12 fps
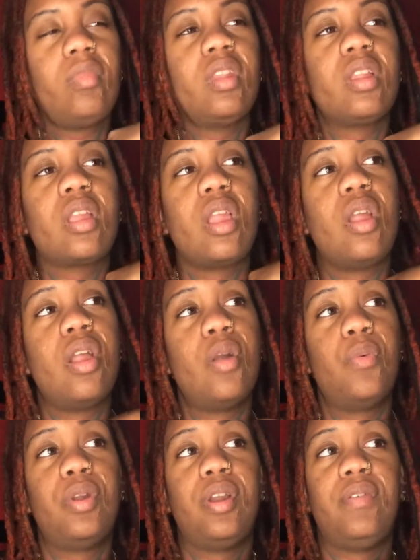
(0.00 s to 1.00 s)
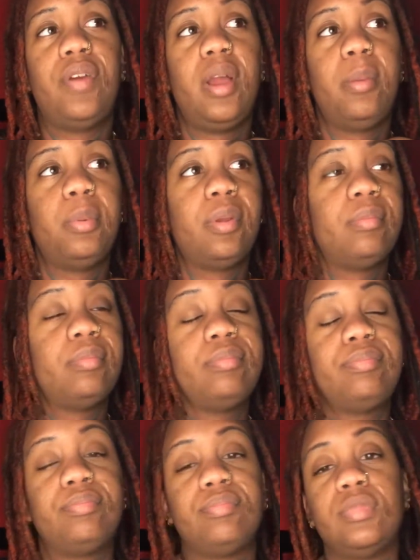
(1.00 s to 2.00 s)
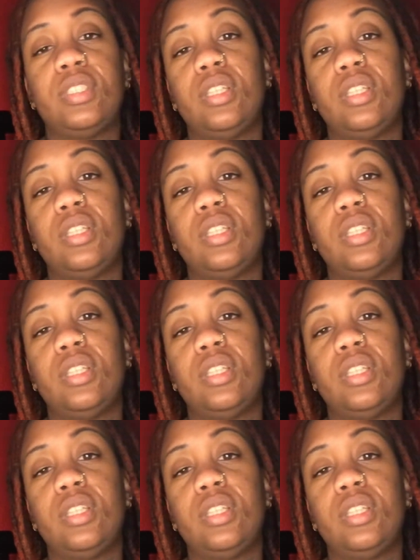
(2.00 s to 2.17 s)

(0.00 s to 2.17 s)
it will never happen. So,